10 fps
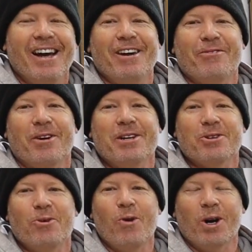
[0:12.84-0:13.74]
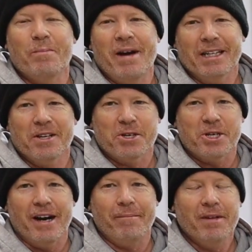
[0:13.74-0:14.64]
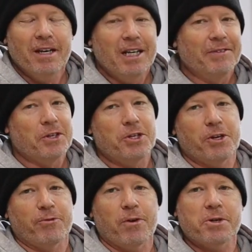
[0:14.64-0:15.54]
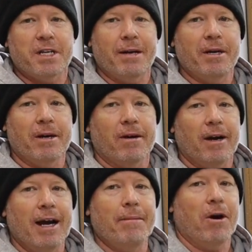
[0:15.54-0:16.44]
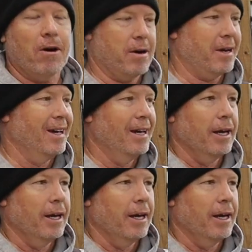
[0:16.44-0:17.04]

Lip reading: Hey friends, welcome back to the shop. If this is your first time here, I'm Art.